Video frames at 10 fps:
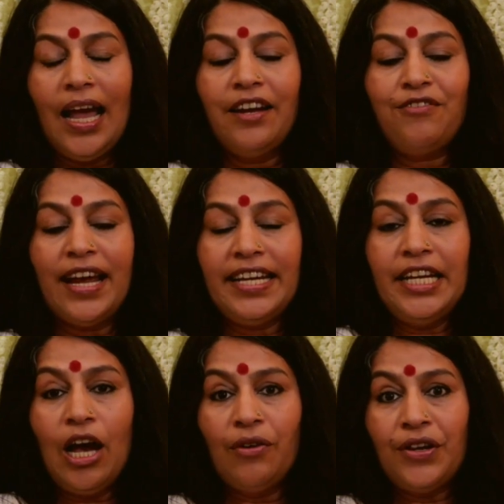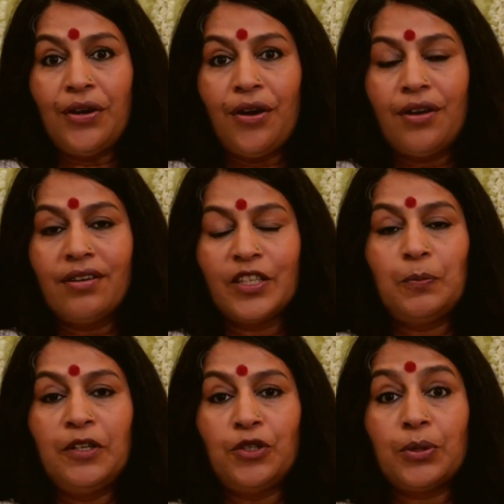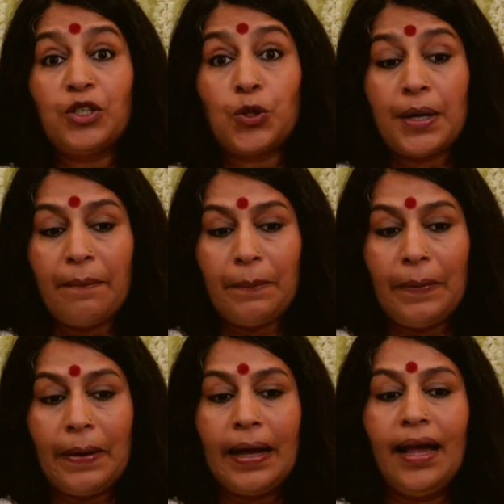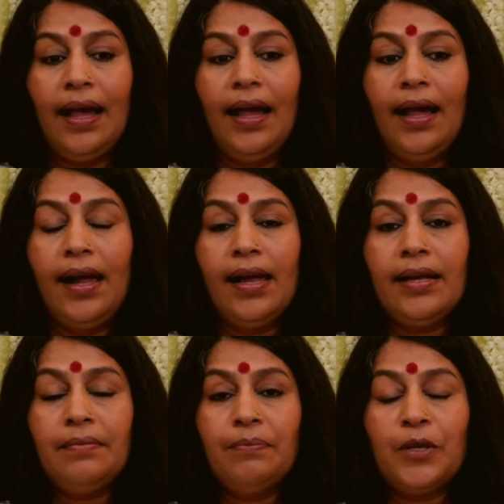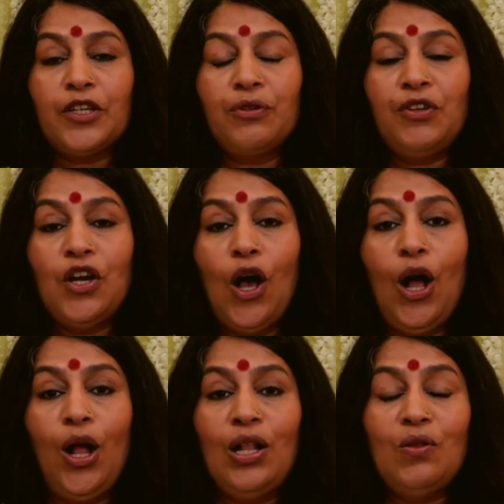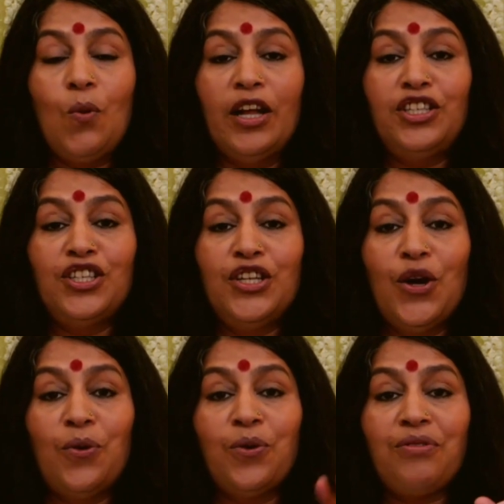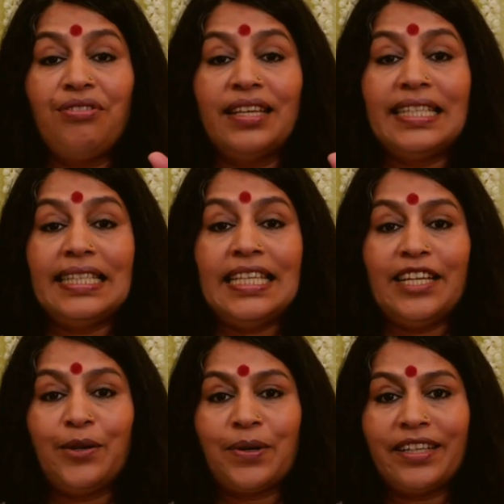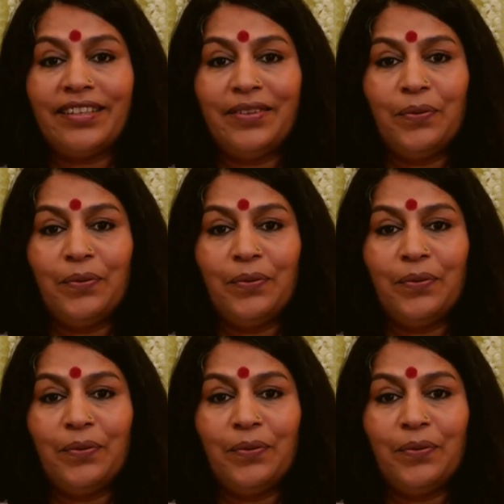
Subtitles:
And right now we are on a spiritual trip because we all want to know the secret.